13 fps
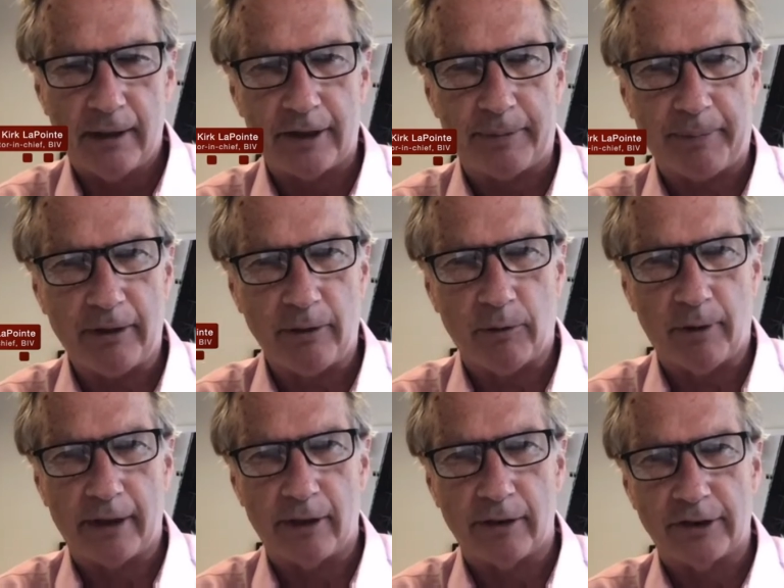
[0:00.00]
Despite the
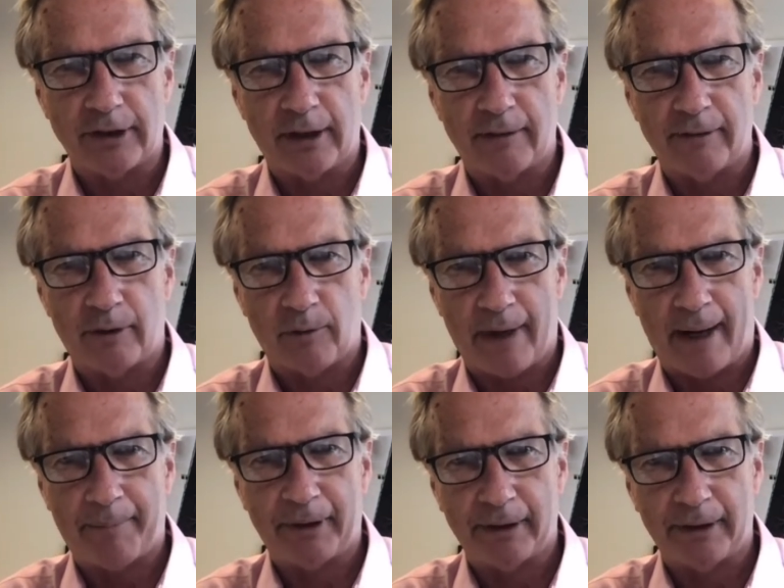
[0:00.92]
wonders of a
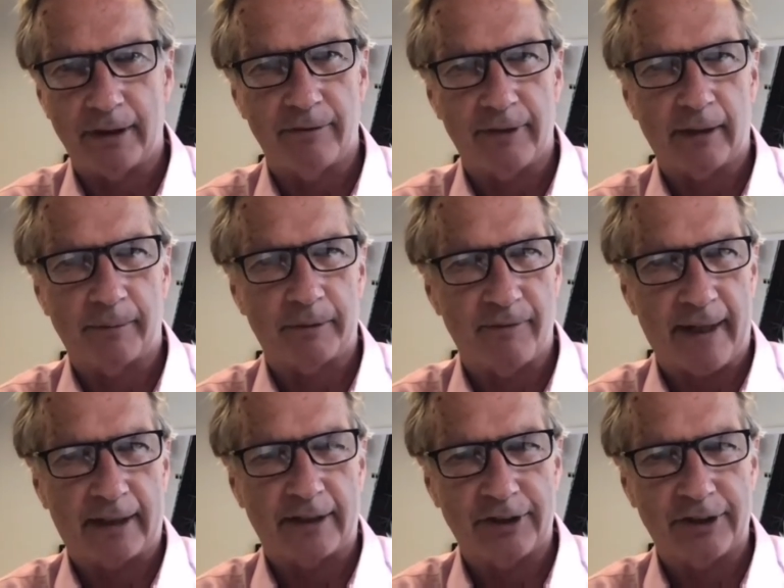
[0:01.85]
rapidly developed
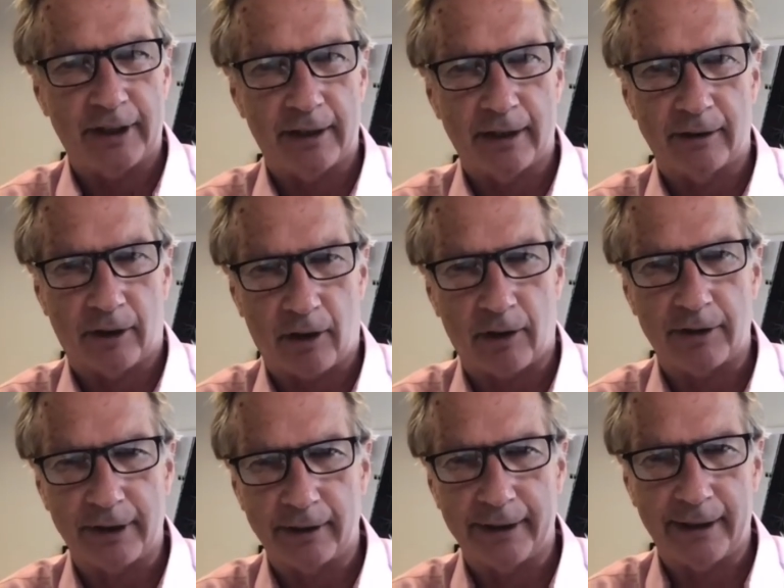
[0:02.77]
vaccine and the
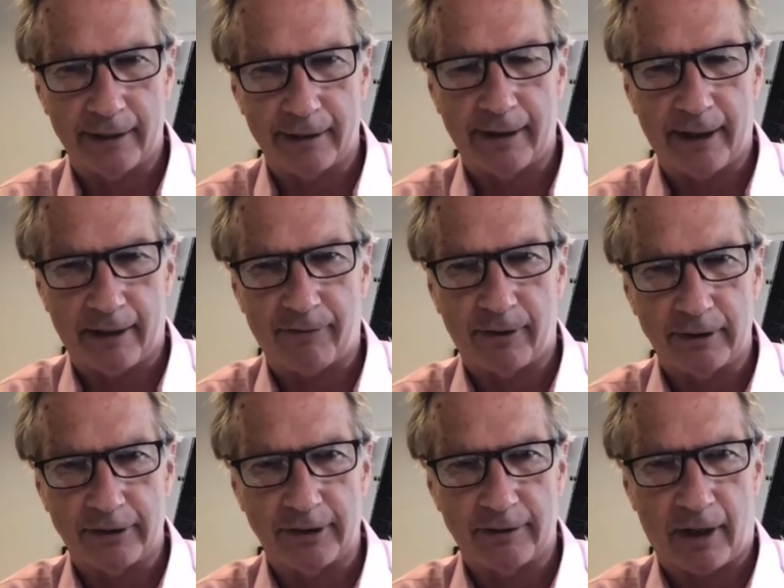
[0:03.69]
Herculean
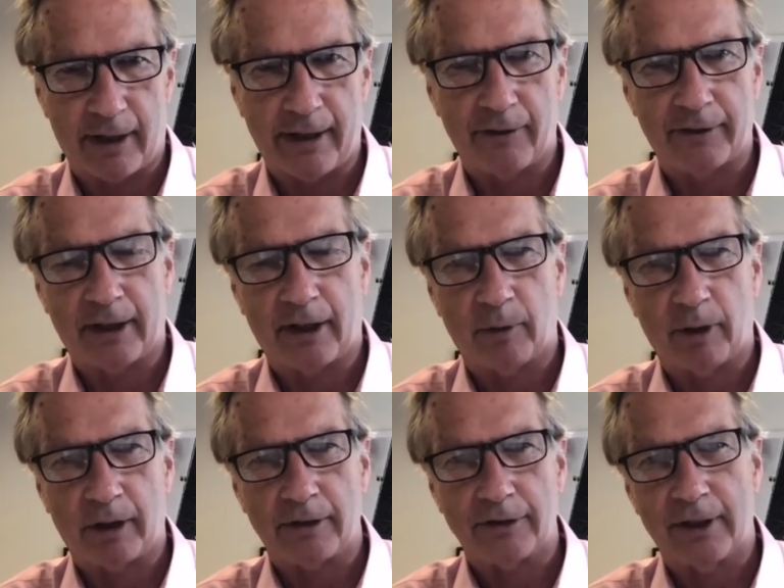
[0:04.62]
efforts of our healthcare
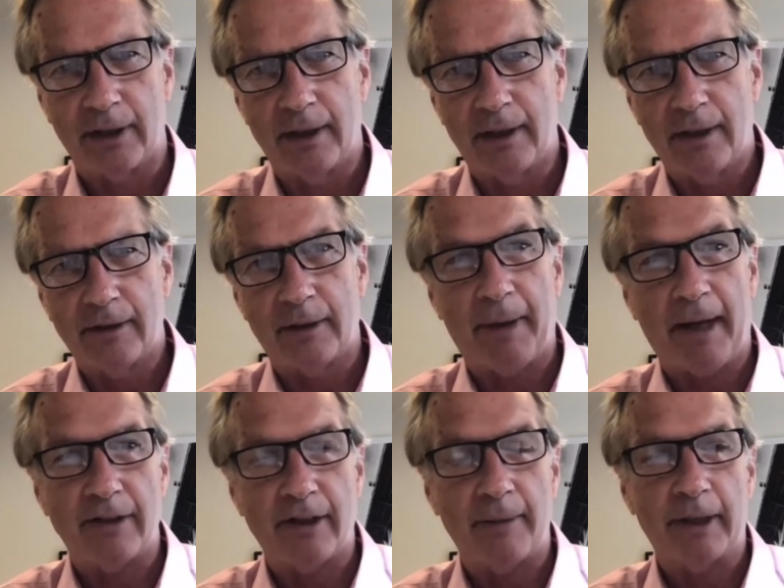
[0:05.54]
workers, the
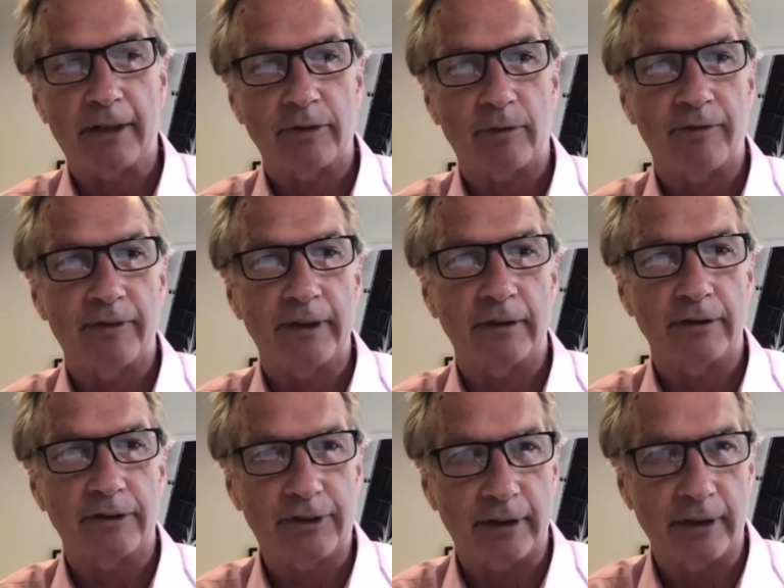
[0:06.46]
pandemic has
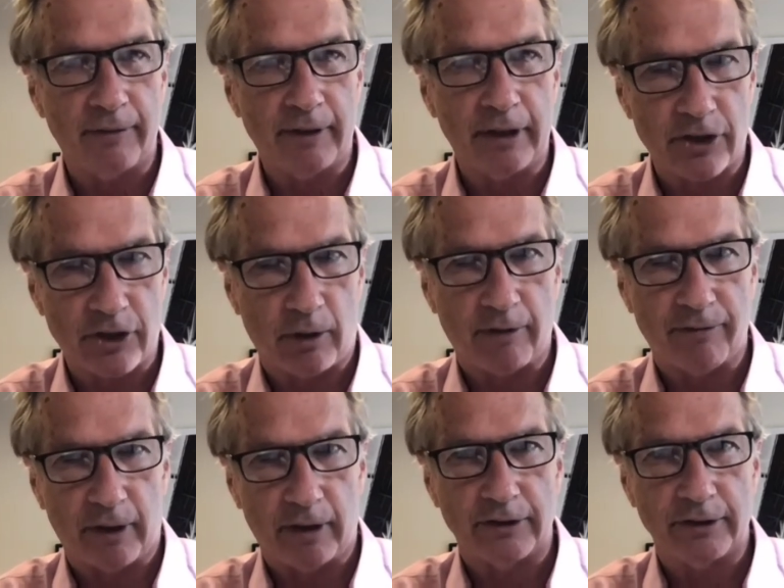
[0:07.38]
revealed significant
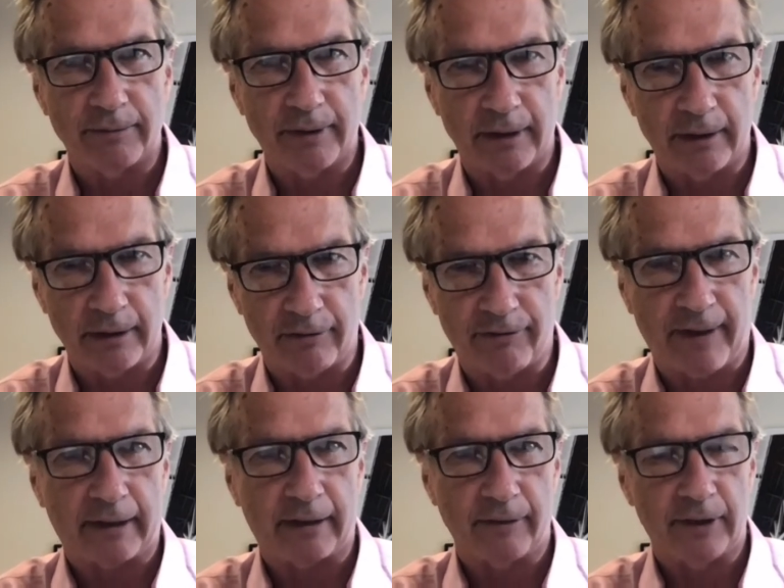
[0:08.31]
shortfalls in the
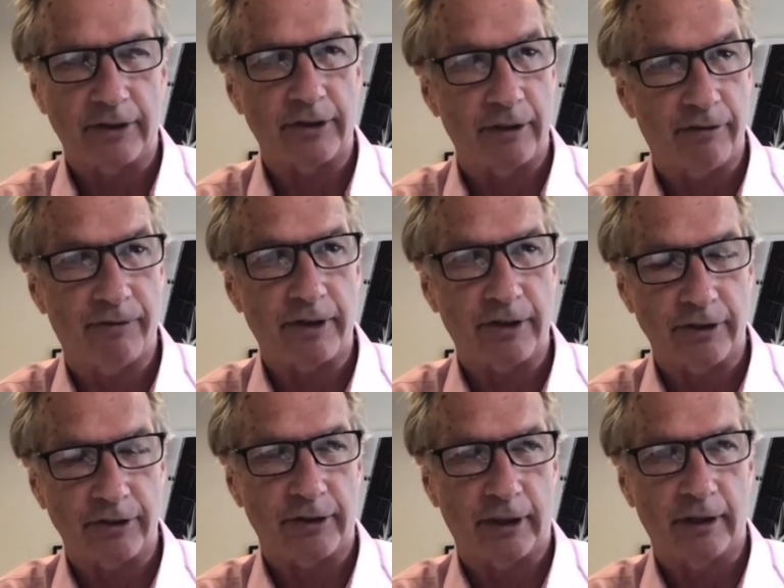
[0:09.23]
effectiveness and
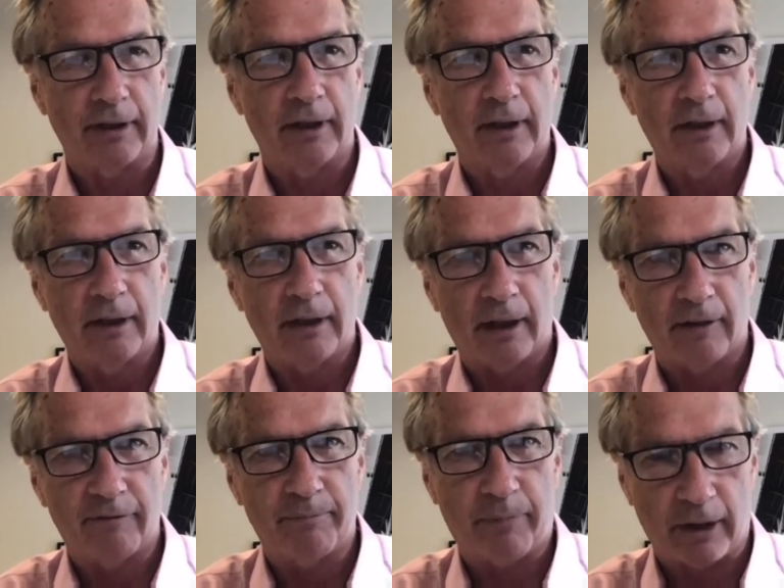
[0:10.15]
efficiency
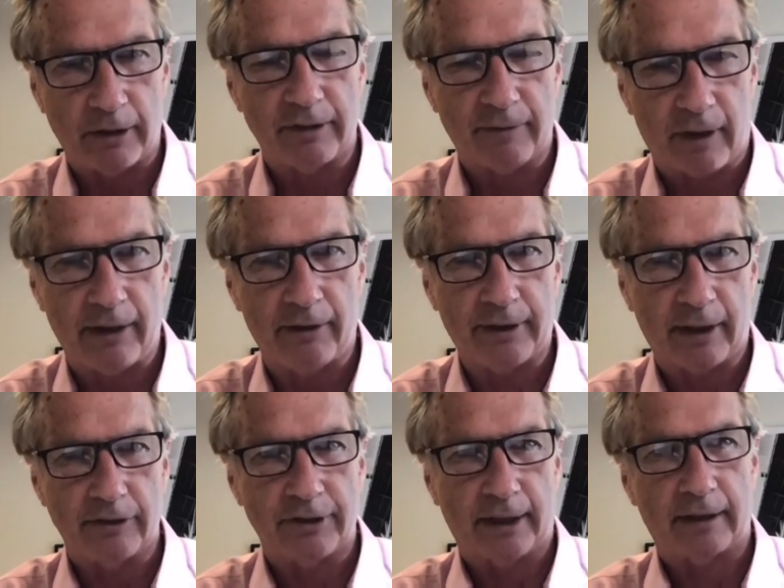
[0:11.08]
of parts of our
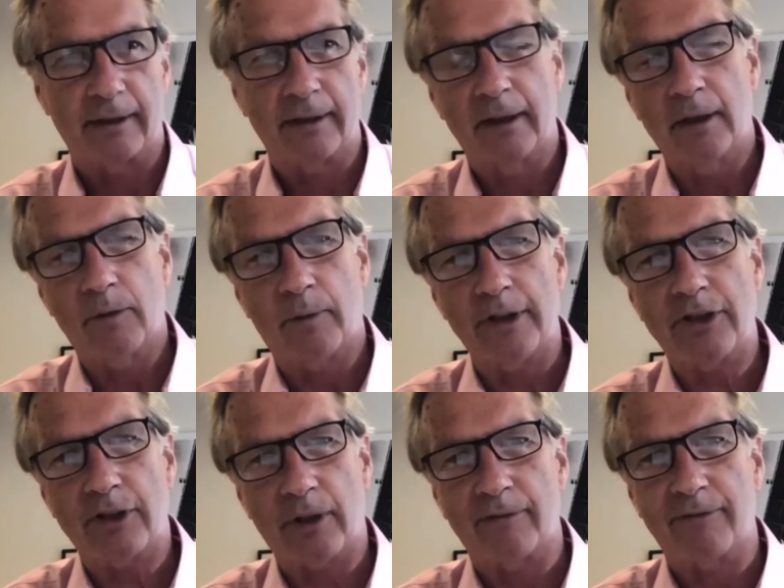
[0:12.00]
healthcare sector.
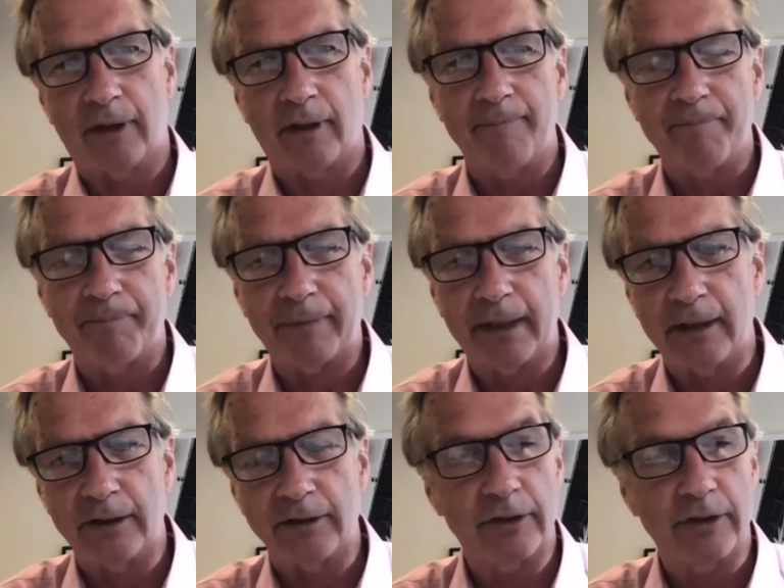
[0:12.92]
One shortfall
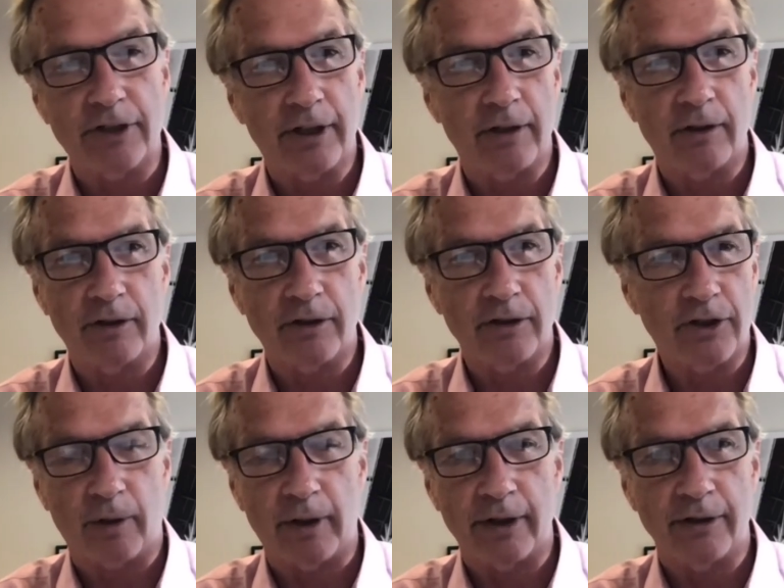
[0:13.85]
is the sheer
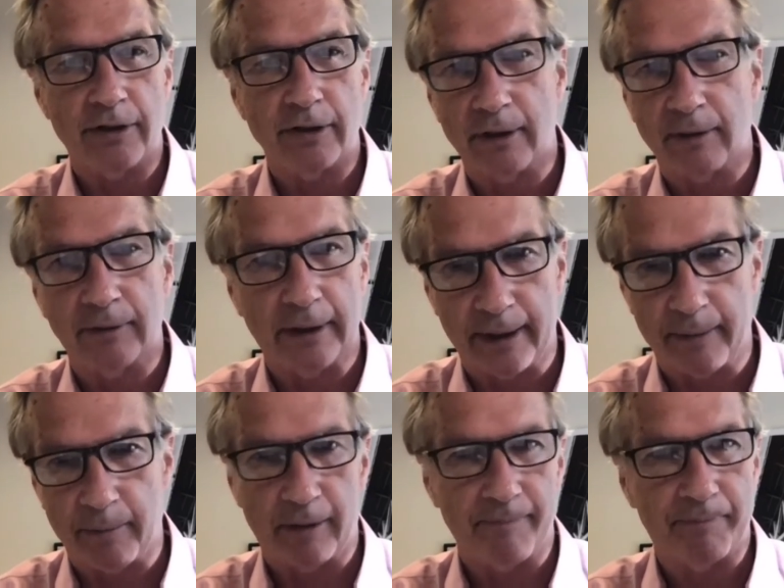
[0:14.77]
shortage of
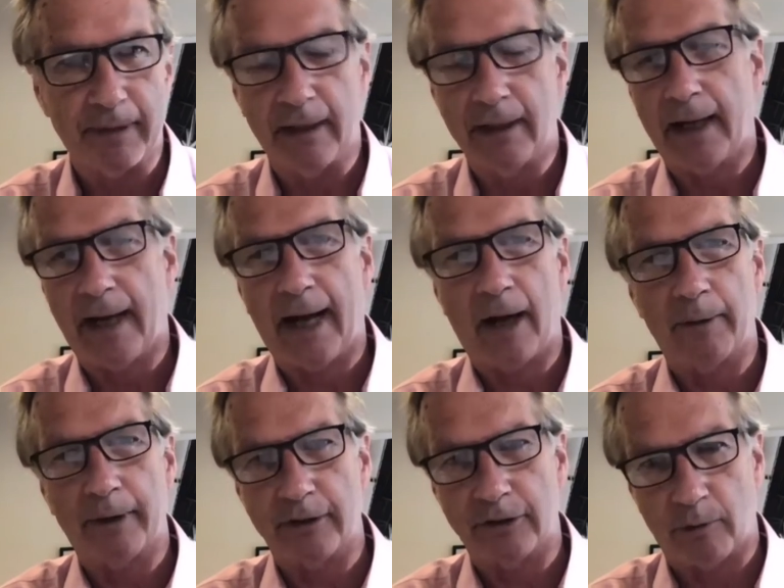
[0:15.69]
labor,
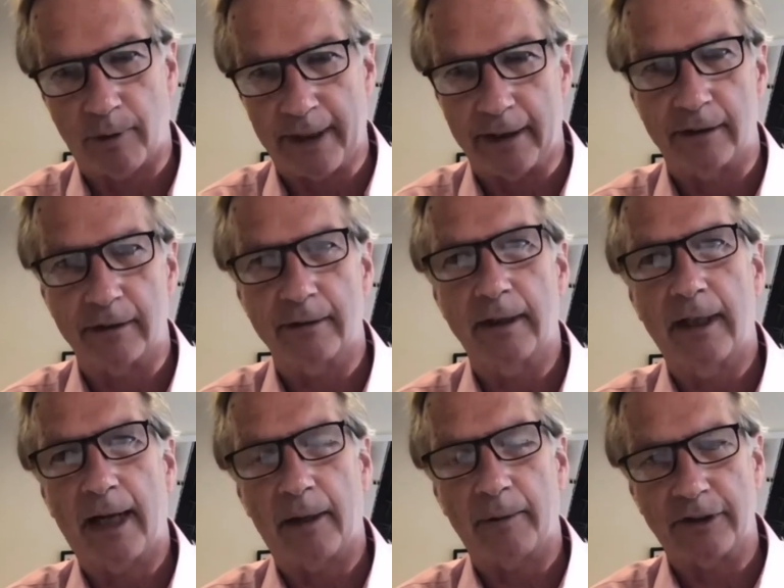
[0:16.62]
how it is arrayed,
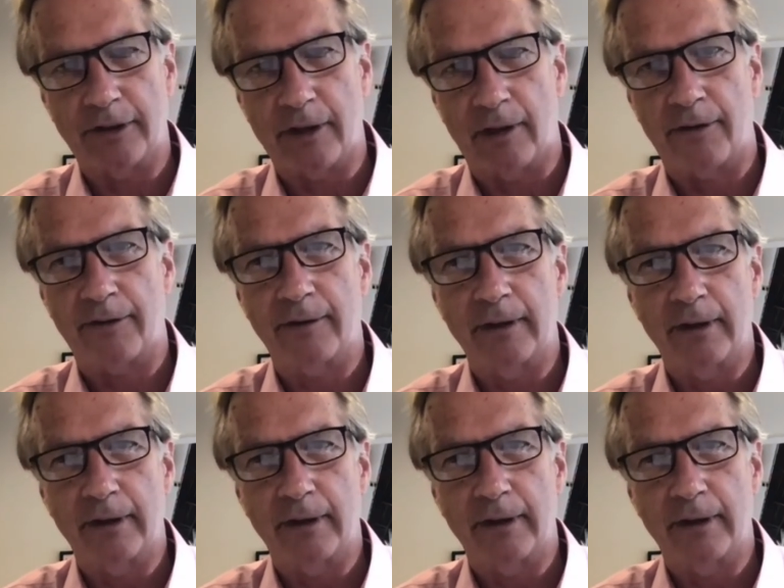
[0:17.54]
how its dearth